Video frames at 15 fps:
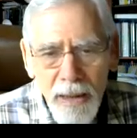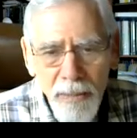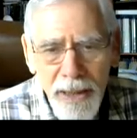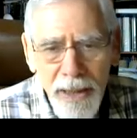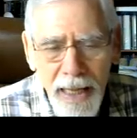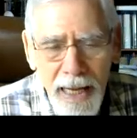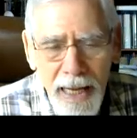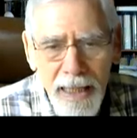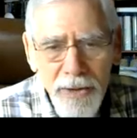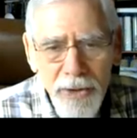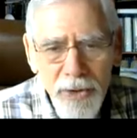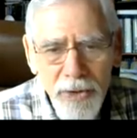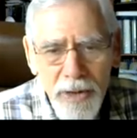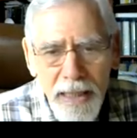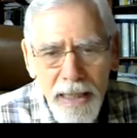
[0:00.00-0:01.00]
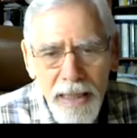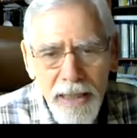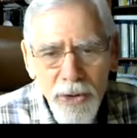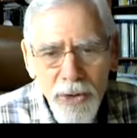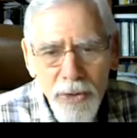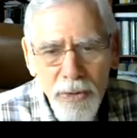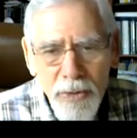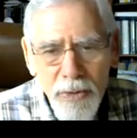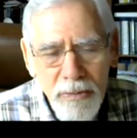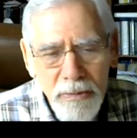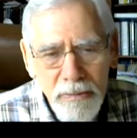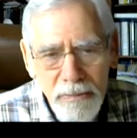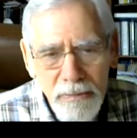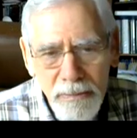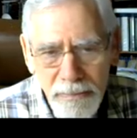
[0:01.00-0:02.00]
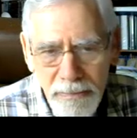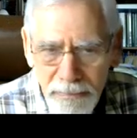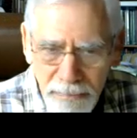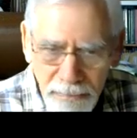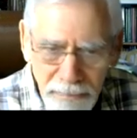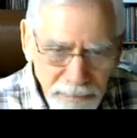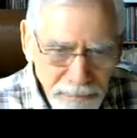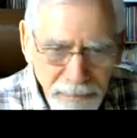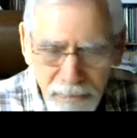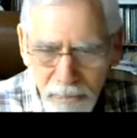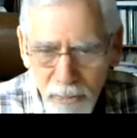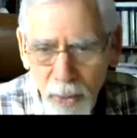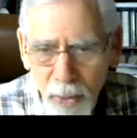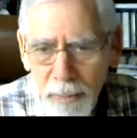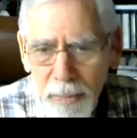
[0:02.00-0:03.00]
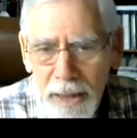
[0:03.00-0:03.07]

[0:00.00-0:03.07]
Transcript: But as we